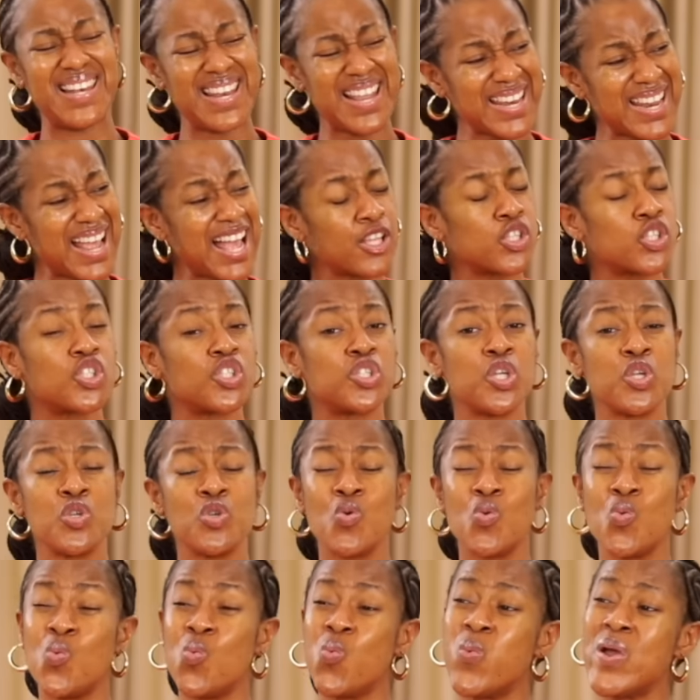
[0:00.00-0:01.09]
Let her see you
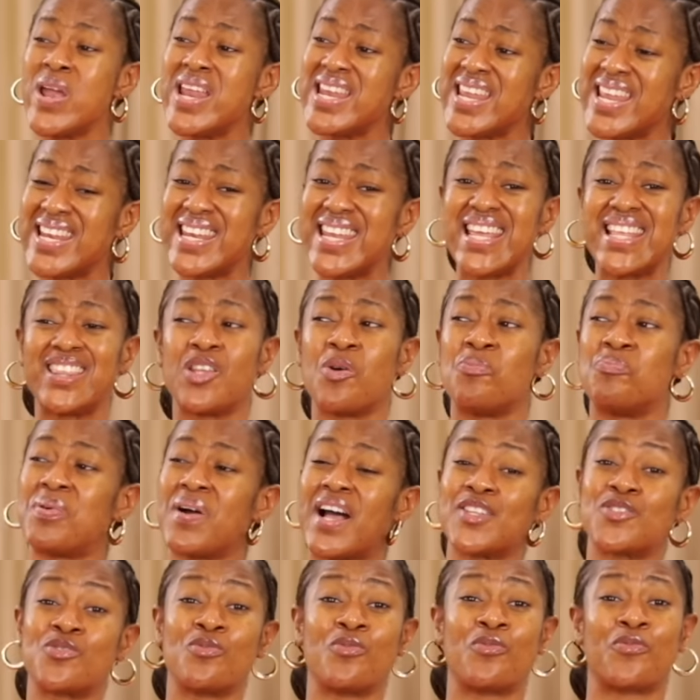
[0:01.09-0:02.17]
winning in the
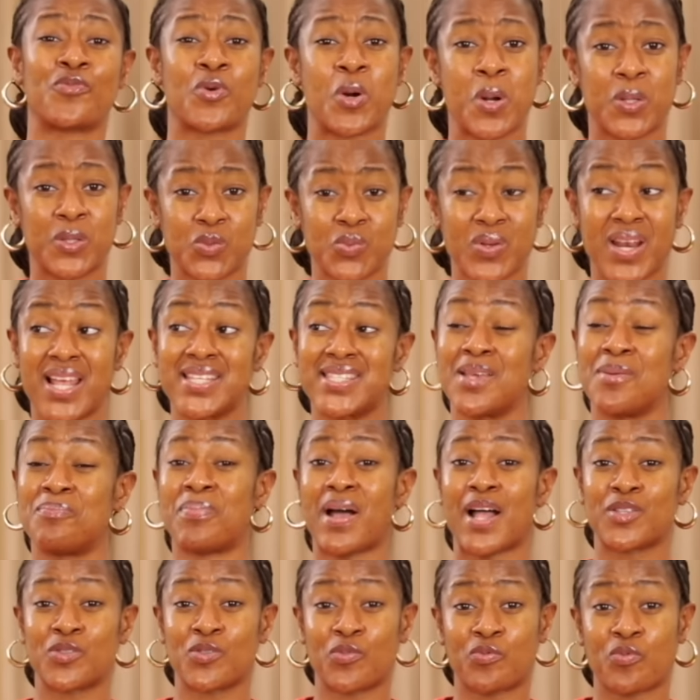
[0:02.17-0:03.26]
battlefront. When I say
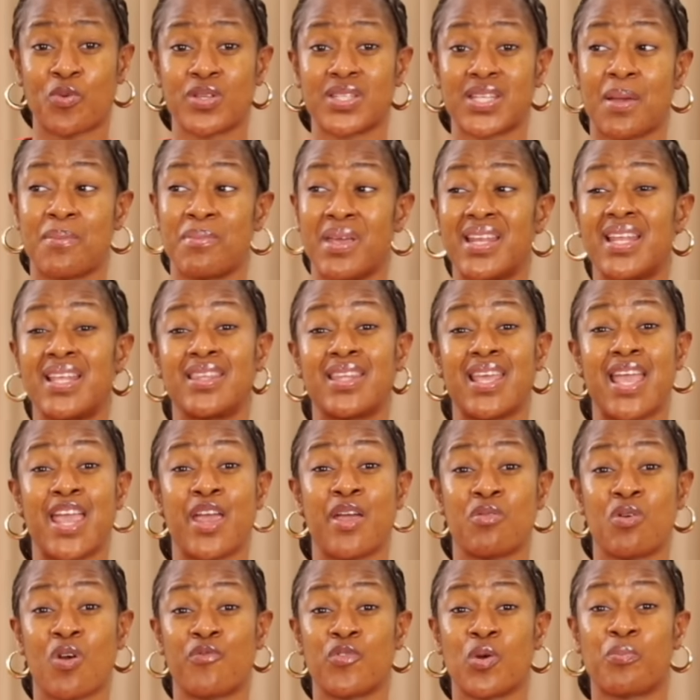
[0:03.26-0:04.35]
battlefront, I mean in the
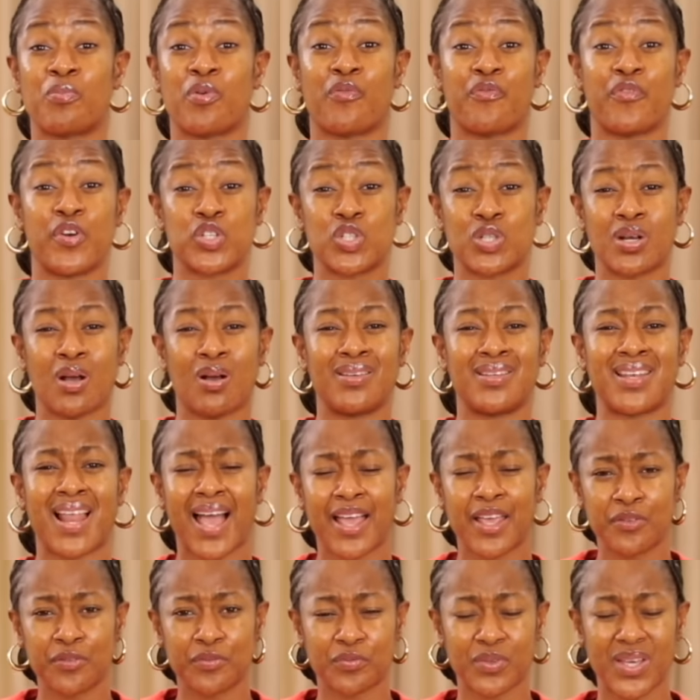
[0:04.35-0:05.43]
area of your professional
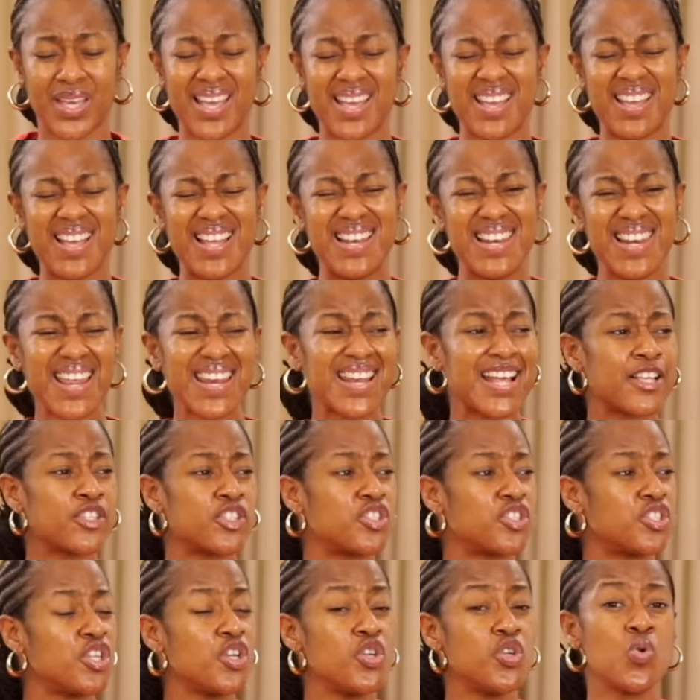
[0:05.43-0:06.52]
life. Let her
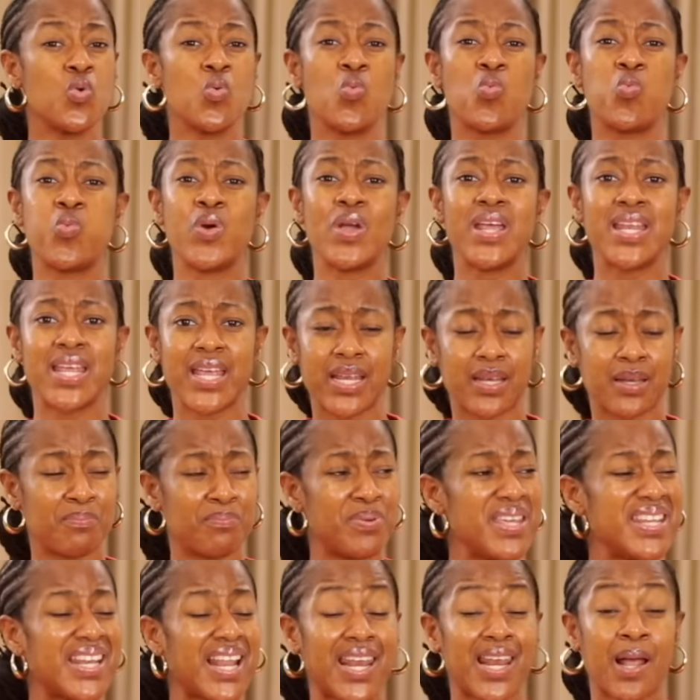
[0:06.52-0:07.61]
see you winning,
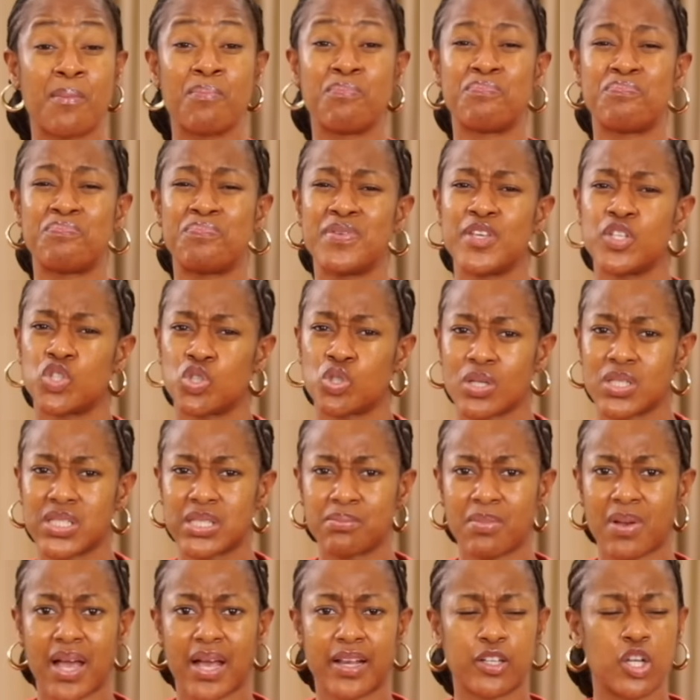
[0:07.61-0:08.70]
being an ambitious
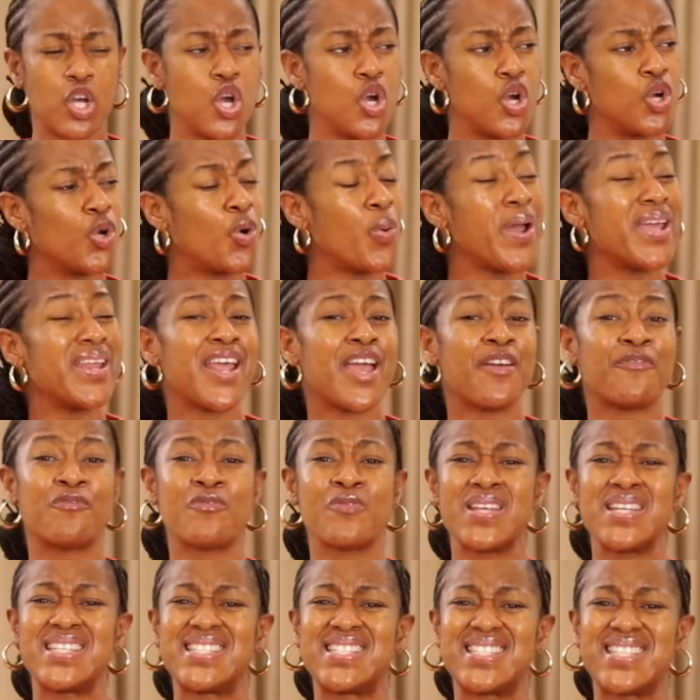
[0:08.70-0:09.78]
man, going
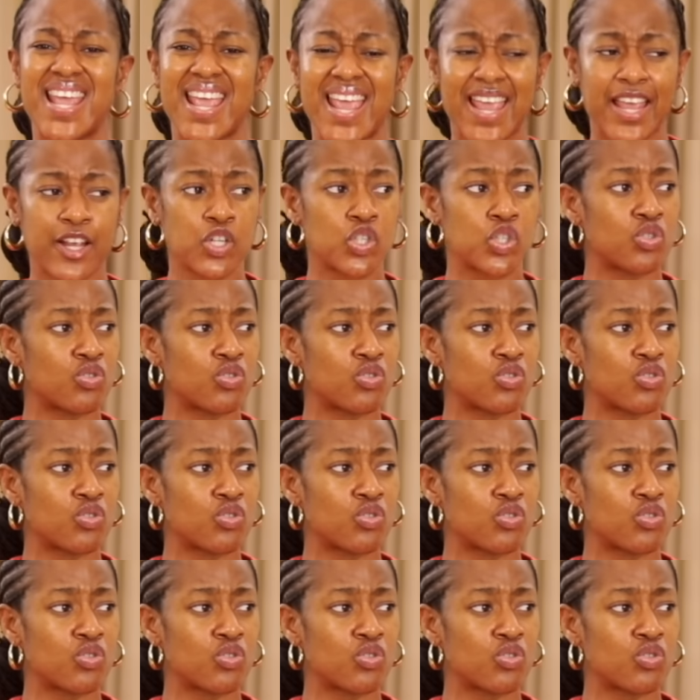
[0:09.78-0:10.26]
every day,